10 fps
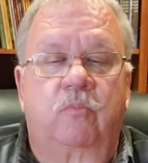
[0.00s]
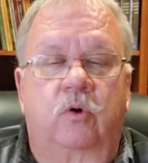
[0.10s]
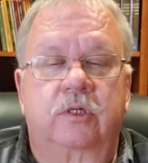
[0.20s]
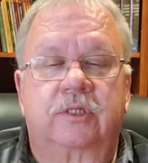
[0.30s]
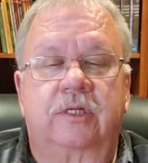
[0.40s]

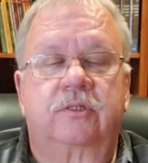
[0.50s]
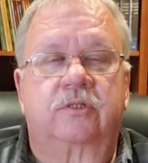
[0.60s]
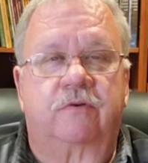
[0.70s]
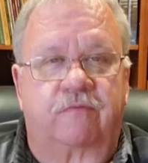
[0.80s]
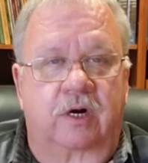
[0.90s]
more sense
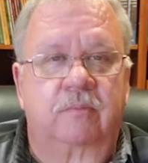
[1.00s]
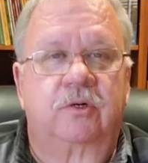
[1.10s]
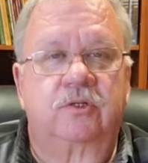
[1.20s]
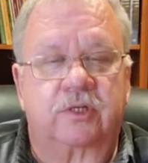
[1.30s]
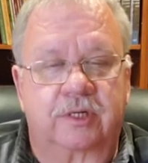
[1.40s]
to
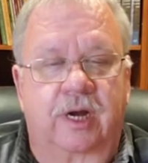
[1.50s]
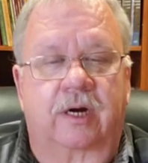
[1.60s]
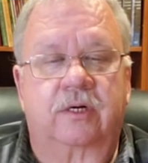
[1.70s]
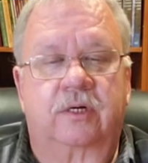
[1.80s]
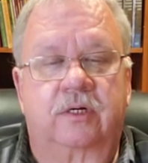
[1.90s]
farmers and
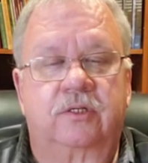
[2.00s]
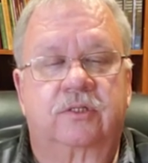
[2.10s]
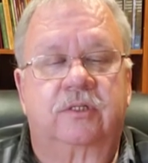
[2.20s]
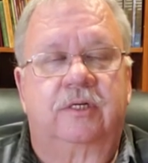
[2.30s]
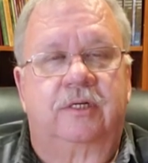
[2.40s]

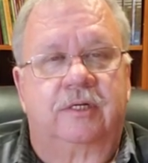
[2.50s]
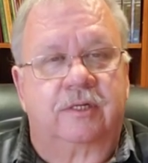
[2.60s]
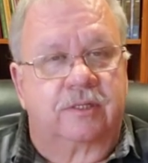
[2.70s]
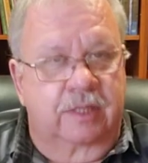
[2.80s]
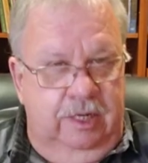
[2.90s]
gardeners
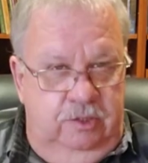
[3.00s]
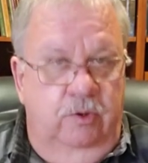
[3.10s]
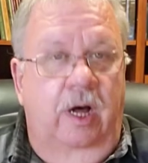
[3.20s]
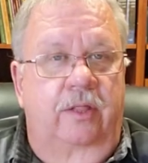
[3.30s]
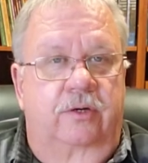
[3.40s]
than
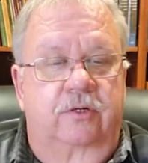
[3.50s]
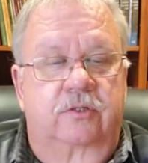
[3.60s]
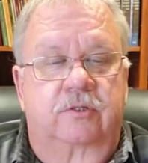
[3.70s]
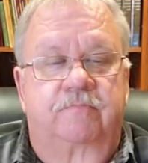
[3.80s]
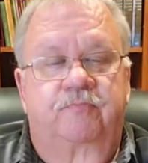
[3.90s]
to
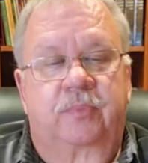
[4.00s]
others.